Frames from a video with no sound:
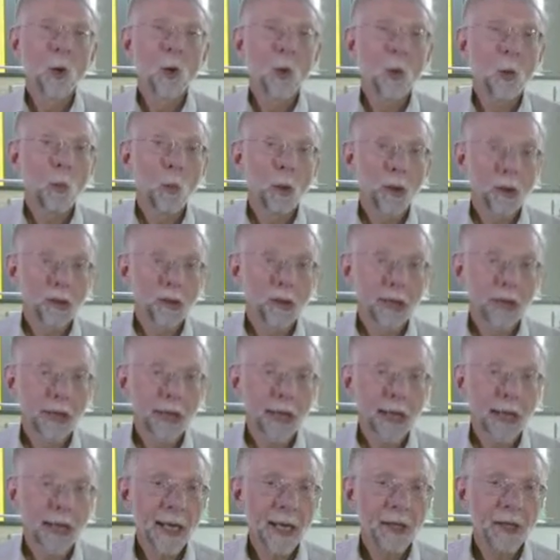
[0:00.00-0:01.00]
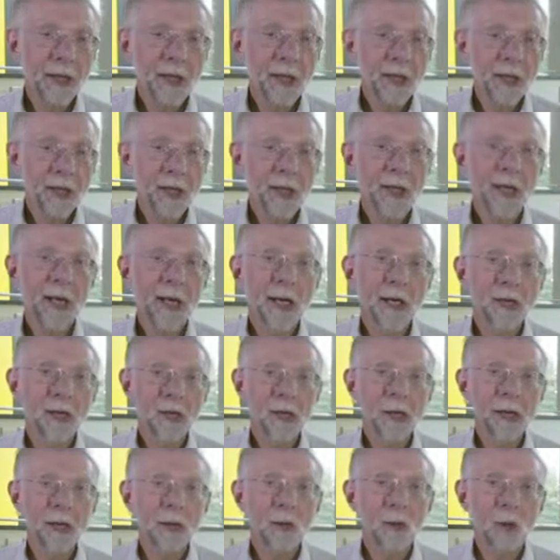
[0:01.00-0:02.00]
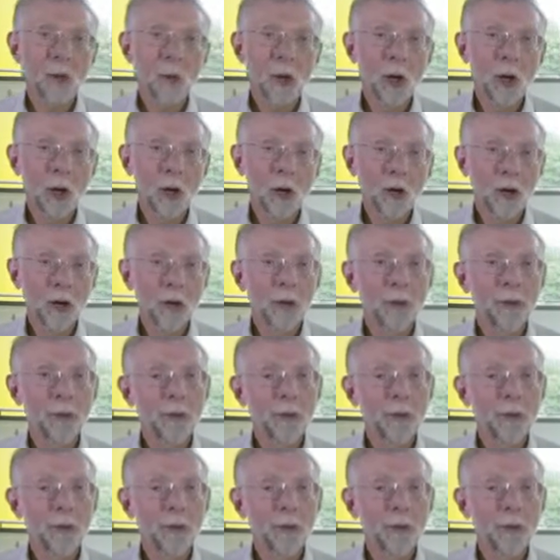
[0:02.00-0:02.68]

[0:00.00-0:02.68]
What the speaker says: Once they get into the arterial wall,